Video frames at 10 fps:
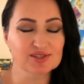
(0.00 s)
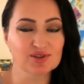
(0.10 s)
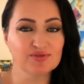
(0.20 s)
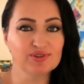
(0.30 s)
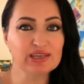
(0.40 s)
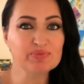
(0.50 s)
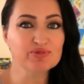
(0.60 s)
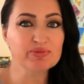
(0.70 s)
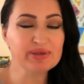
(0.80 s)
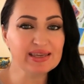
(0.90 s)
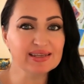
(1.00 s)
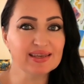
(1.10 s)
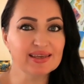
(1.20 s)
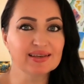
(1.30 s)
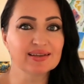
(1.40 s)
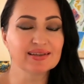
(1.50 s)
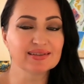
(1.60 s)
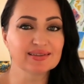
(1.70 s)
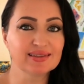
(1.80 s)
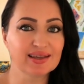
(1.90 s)
So if you keep repeating
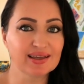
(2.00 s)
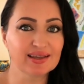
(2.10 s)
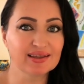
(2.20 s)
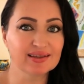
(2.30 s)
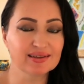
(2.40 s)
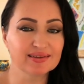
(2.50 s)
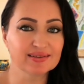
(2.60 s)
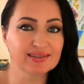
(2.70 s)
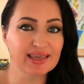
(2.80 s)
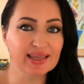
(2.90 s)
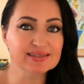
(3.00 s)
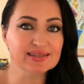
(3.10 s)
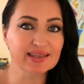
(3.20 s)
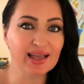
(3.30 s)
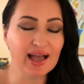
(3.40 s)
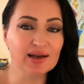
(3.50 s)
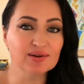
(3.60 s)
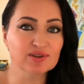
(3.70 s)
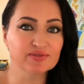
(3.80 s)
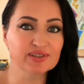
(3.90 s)
the canceling
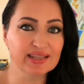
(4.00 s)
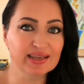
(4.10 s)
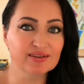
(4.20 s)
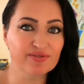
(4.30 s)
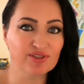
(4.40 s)
out of the negative